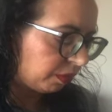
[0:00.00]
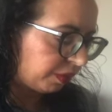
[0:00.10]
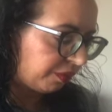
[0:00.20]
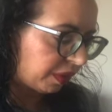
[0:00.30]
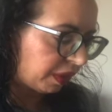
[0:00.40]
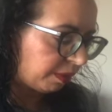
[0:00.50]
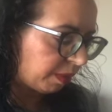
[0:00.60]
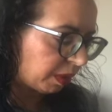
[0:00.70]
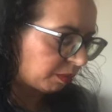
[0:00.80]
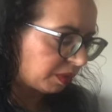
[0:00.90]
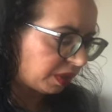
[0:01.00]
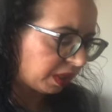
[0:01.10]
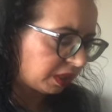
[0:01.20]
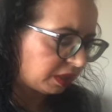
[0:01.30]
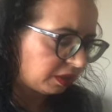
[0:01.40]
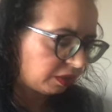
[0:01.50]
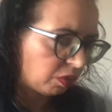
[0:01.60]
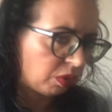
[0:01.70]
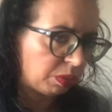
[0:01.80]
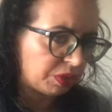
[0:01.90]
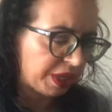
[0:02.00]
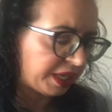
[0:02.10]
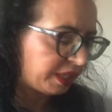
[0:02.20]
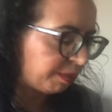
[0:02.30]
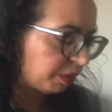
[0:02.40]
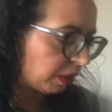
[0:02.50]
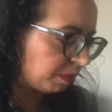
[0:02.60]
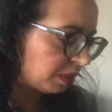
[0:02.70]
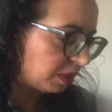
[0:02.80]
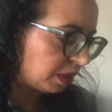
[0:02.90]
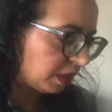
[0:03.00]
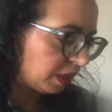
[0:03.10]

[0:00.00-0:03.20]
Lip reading: if I'm not mistaken, almost 80 prompts.